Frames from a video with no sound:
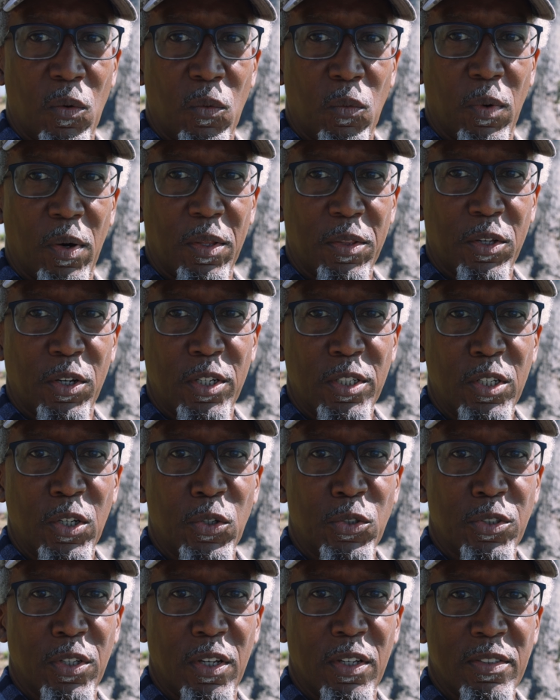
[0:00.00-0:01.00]
Well, good
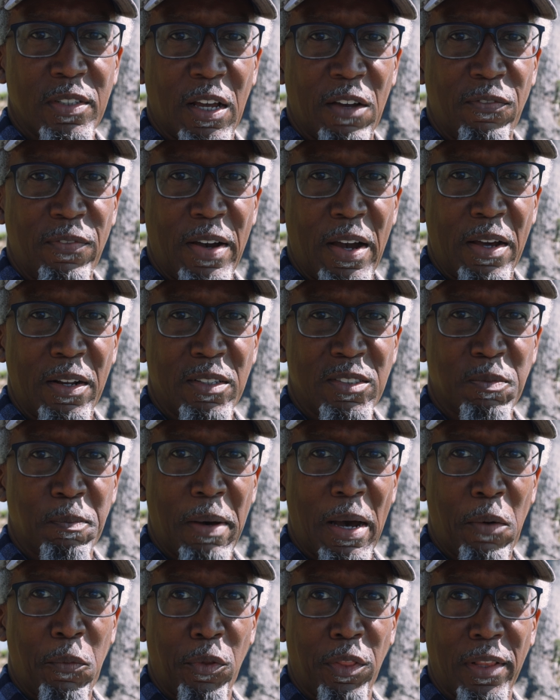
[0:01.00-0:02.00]
news is I found a
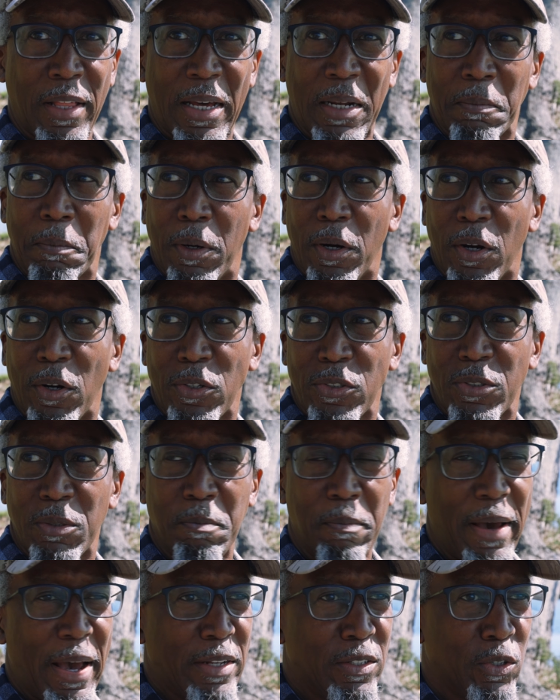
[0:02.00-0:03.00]
spot with a lot of birds.
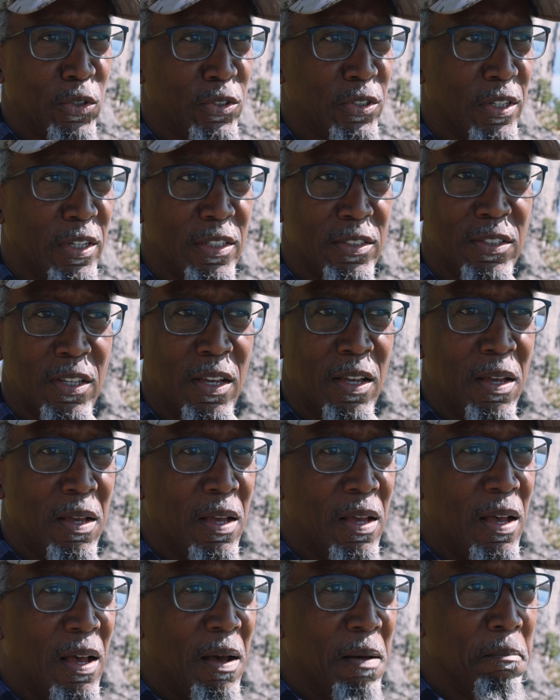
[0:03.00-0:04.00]
Bad news is
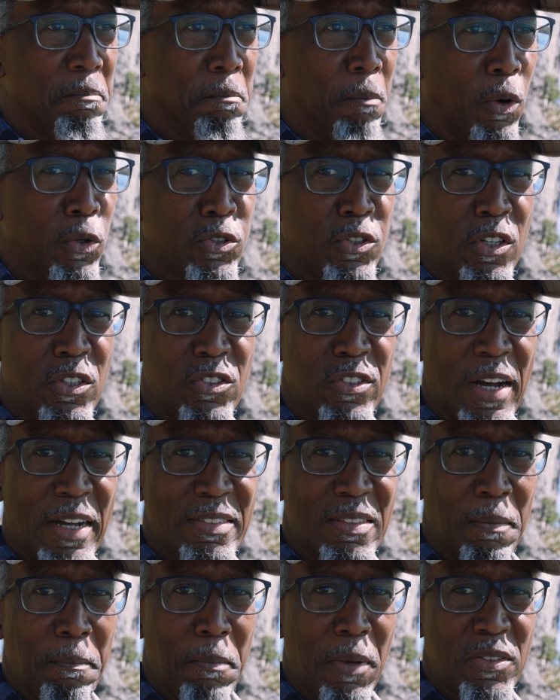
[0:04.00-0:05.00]
most of these
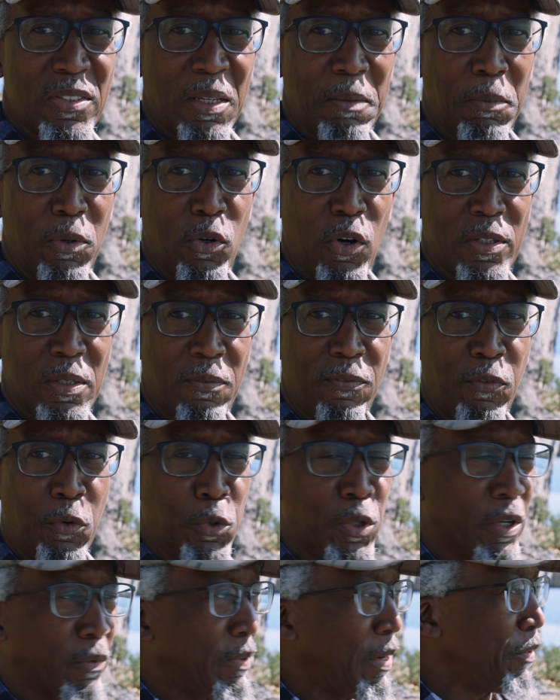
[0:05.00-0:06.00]
shots are missing because I'm
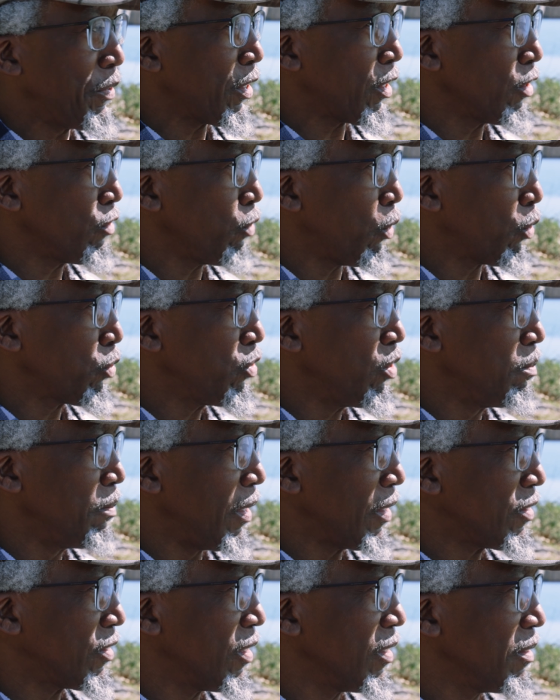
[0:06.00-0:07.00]
fooling around with the controls too
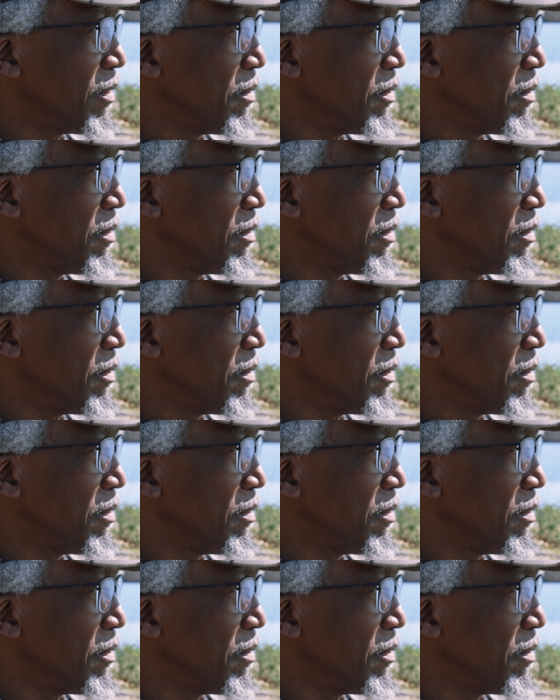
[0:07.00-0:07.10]
much.